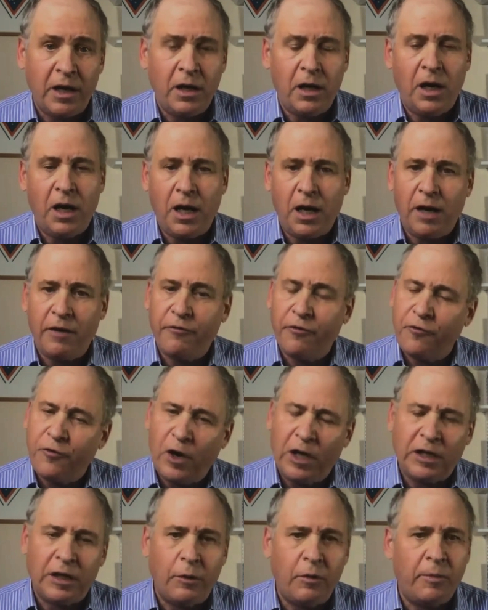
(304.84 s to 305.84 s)
uh,
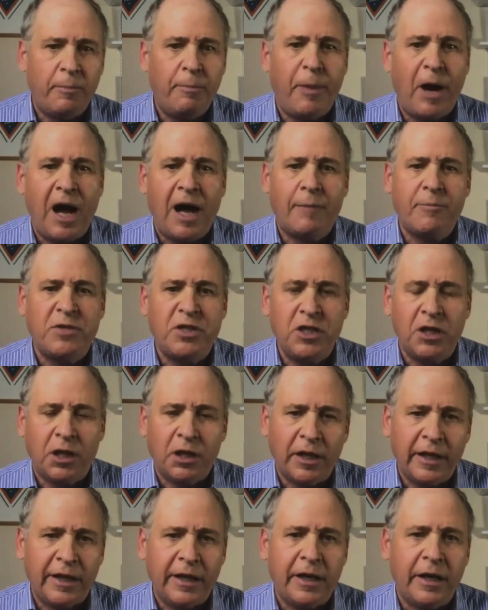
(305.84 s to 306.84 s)
friendly with Bob
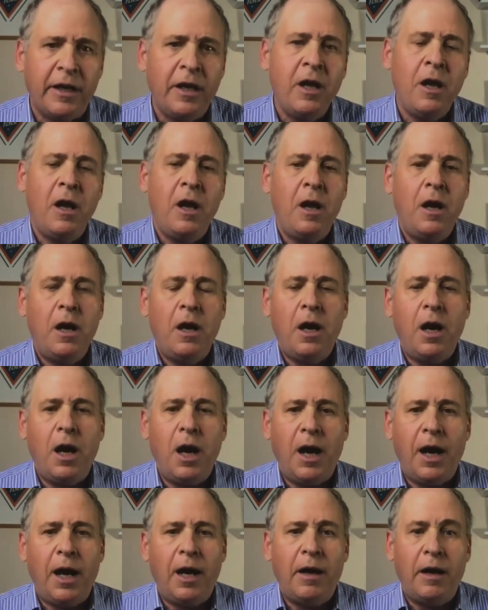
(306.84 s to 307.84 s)
Dylan.
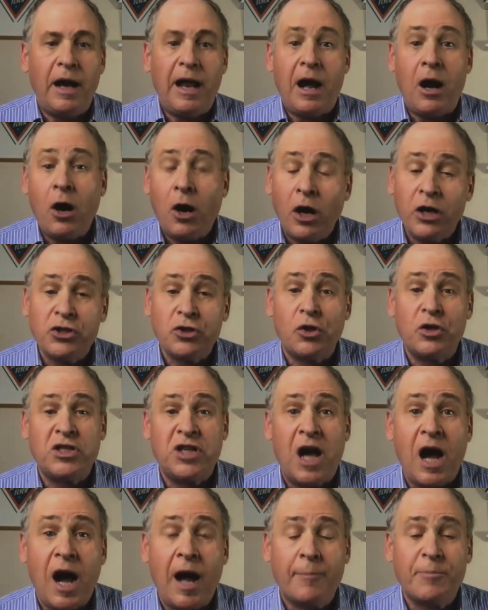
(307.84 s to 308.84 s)
Uh, Hunter
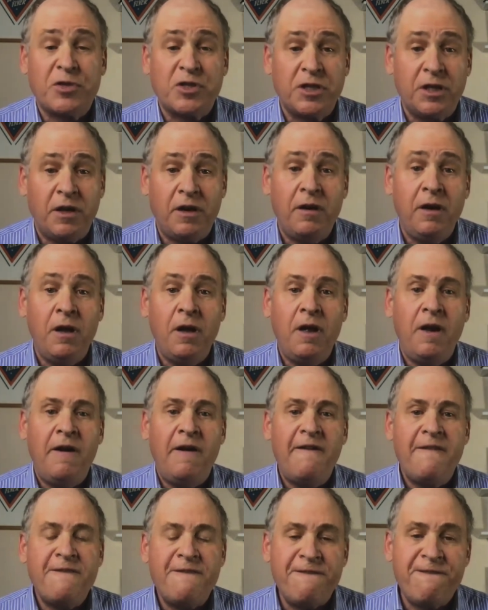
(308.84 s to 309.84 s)
Thompson
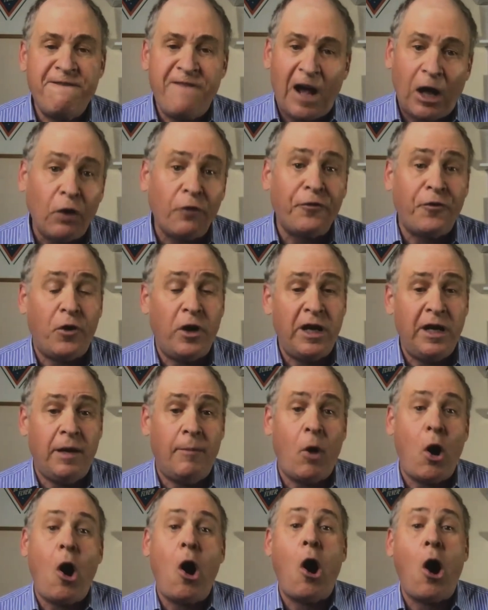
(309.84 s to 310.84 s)
fell for him
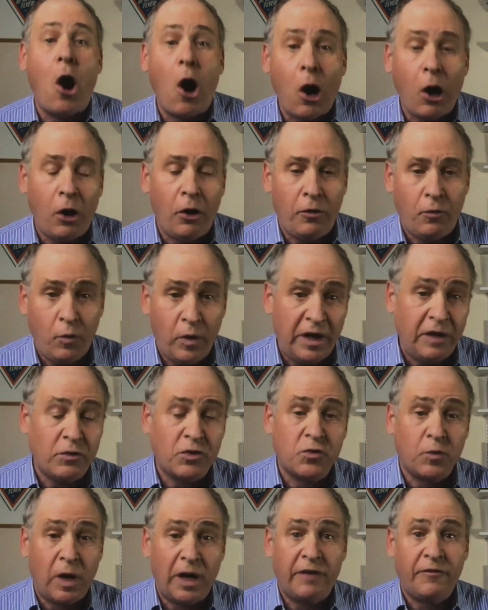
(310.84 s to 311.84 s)
hard when he
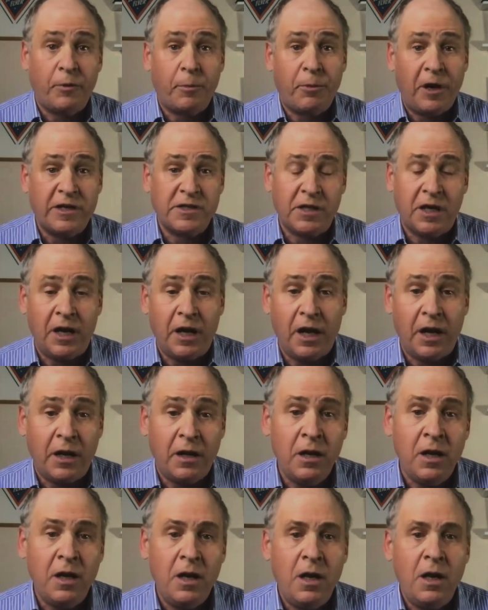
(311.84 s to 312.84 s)
was running for president.
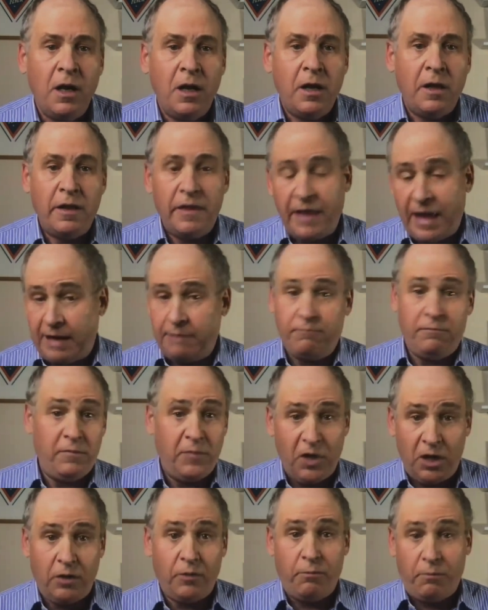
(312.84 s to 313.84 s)
And that,
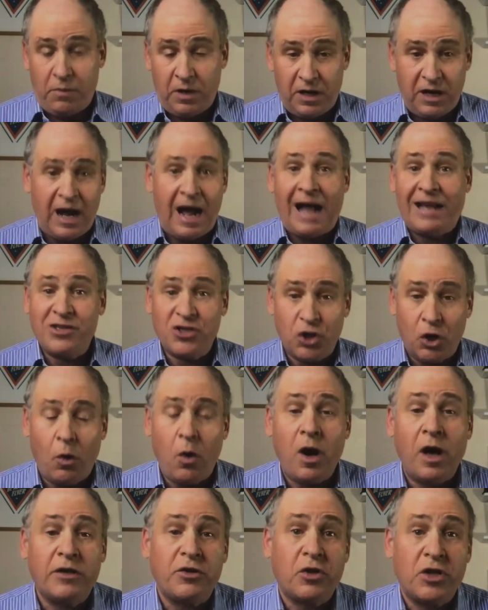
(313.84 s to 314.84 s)
you know, Gonzo
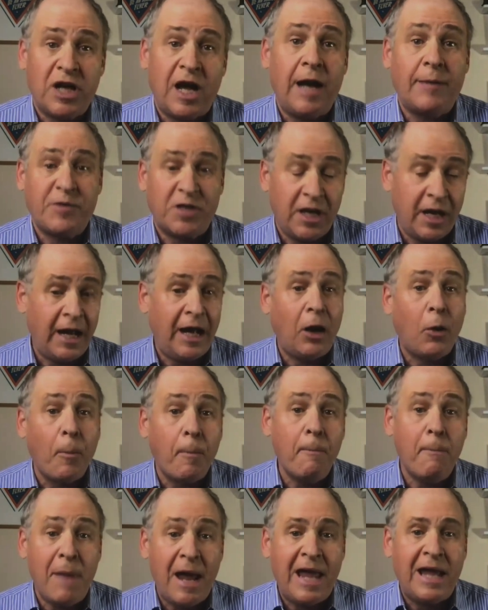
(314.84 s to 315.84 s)
Hunter Thompson helped
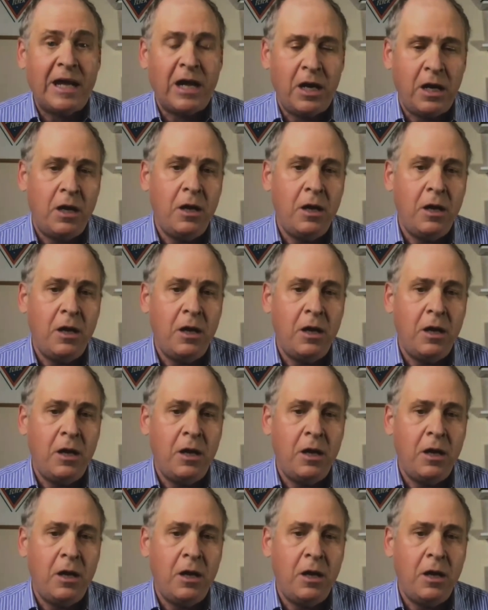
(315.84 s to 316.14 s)
make